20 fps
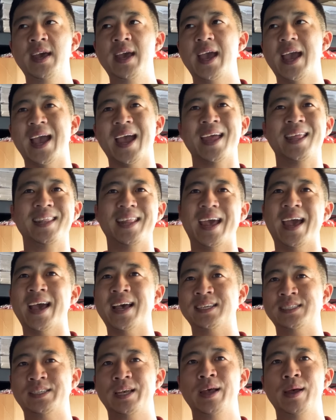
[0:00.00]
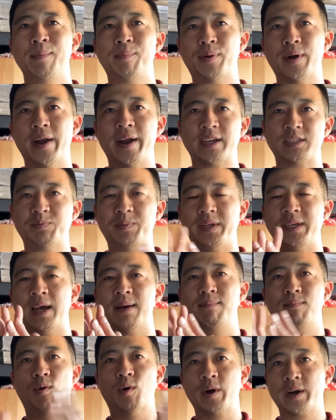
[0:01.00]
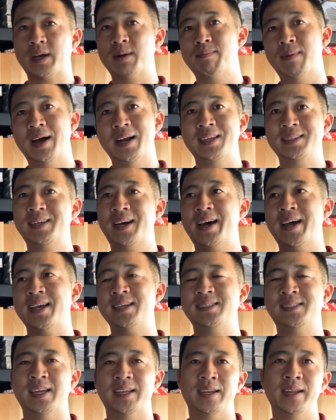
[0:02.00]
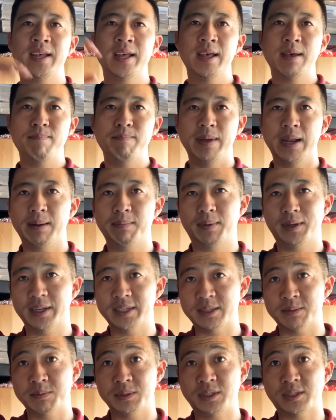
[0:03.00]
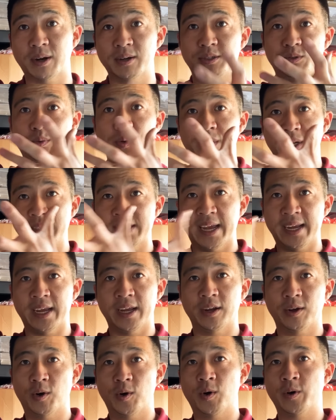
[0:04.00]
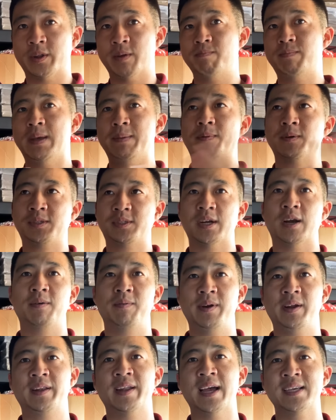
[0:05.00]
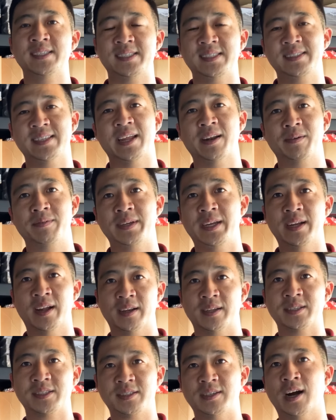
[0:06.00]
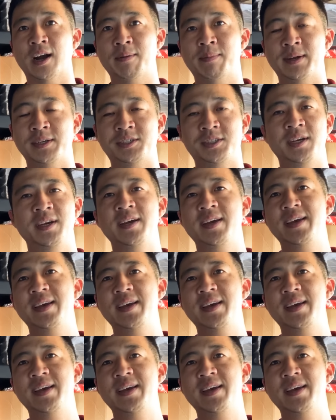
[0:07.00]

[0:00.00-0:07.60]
and as products become more commoditized and minimalism starts really taking hold and people start realizing they don't need all this garbage,